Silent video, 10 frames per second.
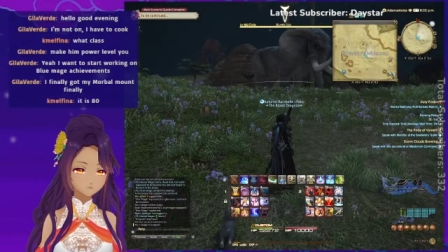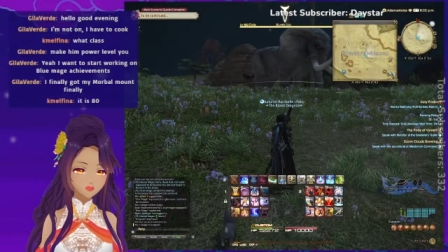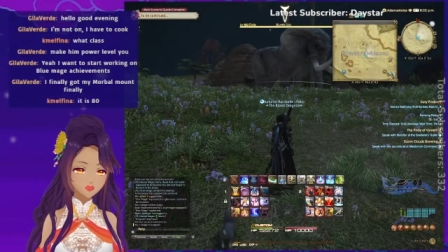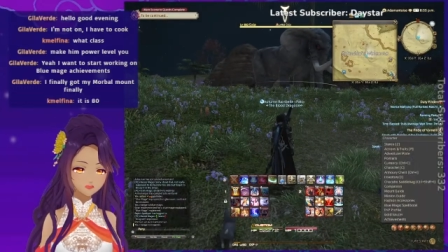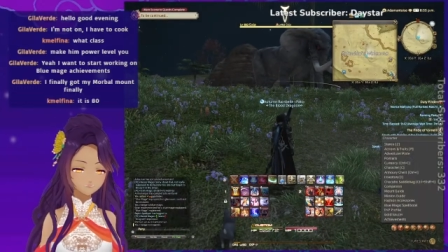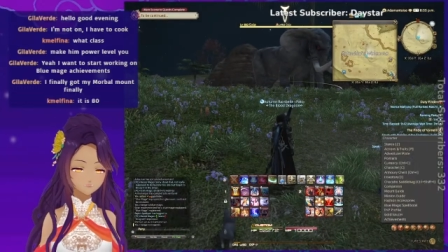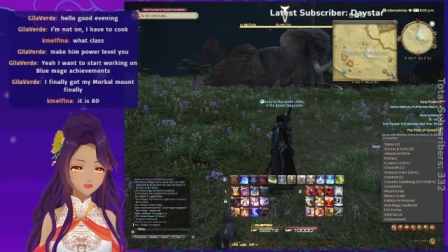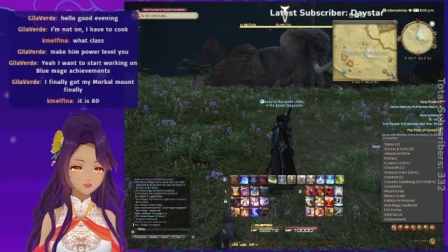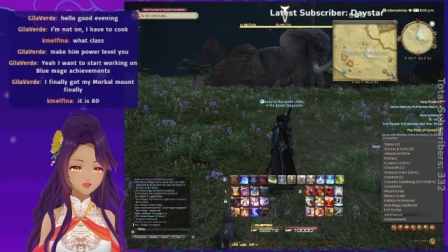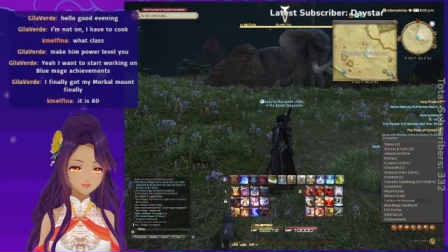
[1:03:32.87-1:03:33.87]
Oh, it's
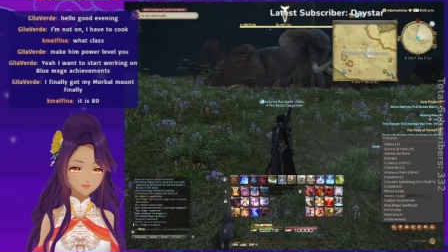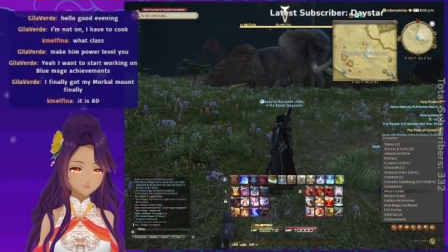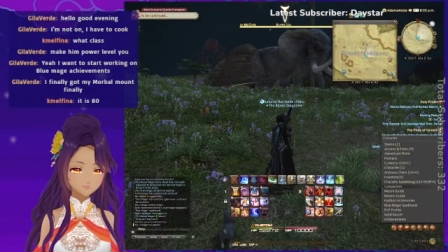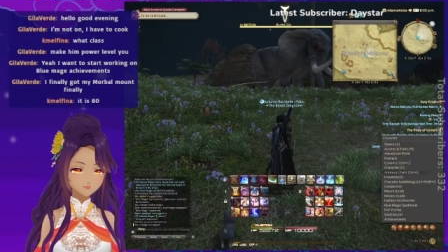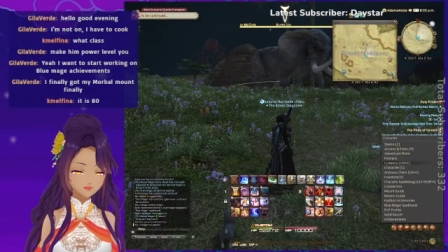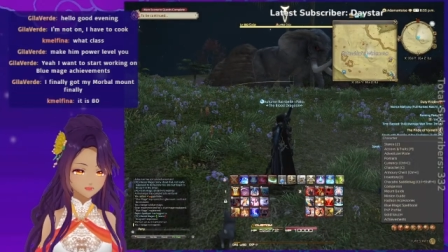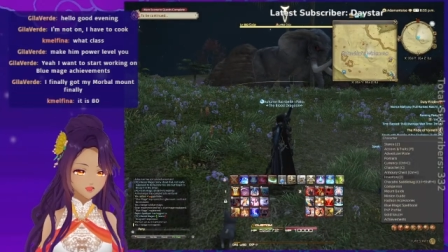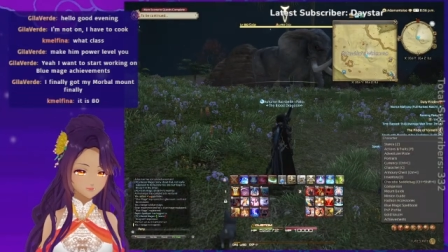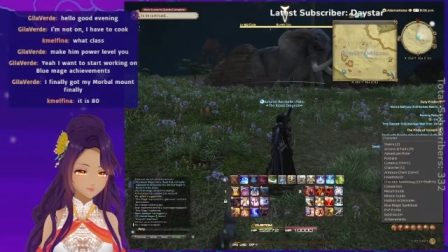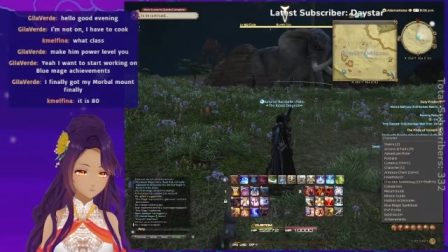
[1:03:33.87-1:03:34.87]
the big plant thing, right?